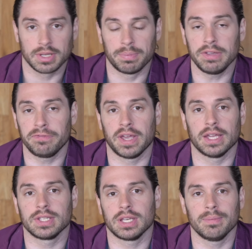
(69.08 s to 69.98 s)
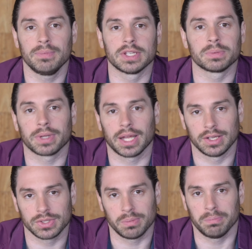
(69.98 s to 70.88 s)
To be fair to him, there's
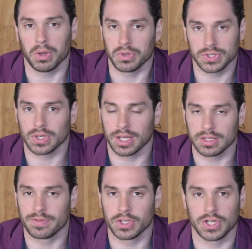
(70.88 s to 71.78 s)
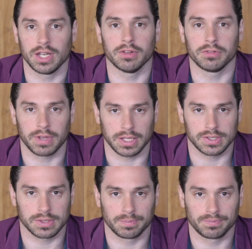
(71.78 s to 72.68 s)
players on both sides of the gender
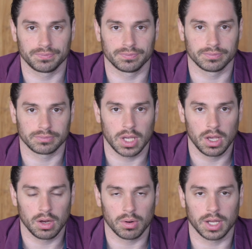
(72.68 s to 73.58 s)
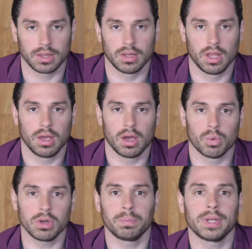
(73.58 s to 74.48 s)
fence, right?
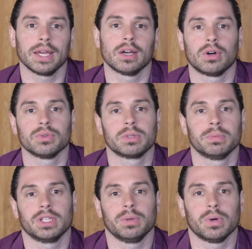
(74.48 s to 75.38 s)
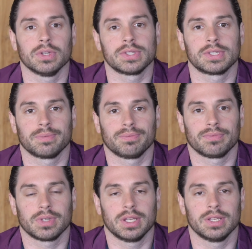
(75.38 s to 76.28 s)
What a player ultimately wants
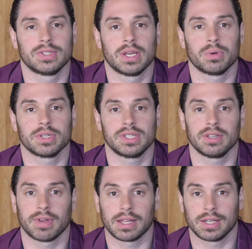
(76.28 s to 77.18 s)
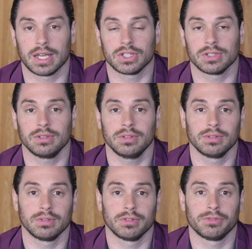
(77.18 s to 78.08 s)
is they want to seek validation
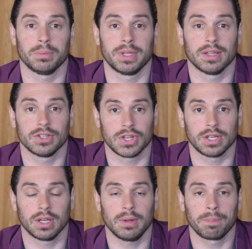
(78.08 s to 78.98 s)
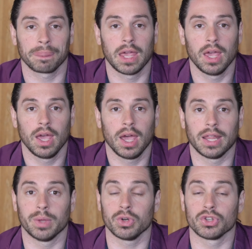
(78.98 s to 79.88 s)
from the other gender,
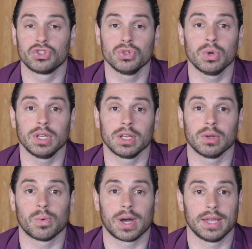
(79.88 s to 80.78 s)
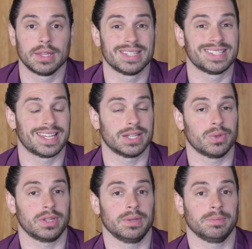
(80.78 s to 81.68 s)
and they want to do it in a way that isn't
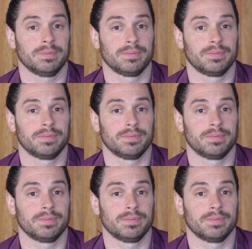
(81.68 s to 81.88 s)
healthy.